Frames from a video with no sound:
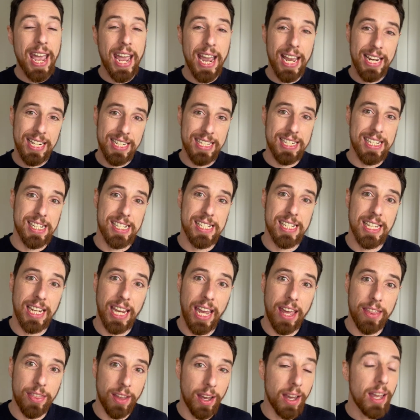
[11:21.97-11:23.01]
edit it
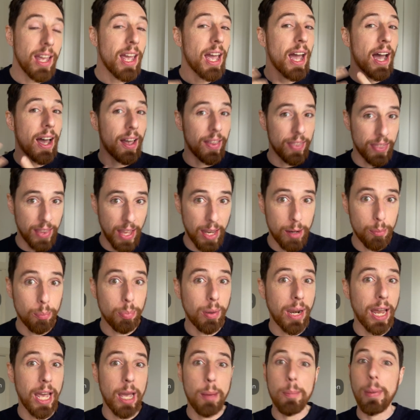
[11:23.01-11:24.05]
together, and then
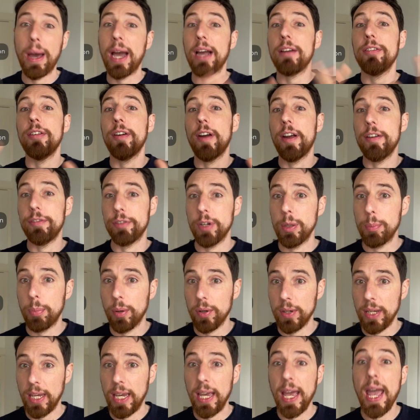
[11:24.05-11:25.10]
play it back for
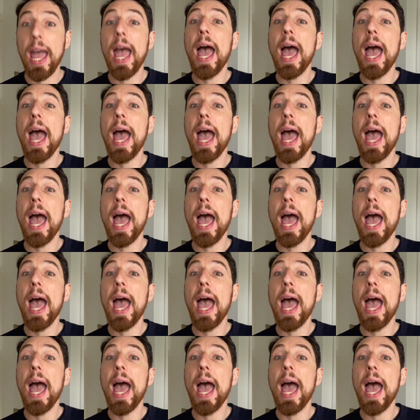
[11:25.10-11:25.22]
everybody.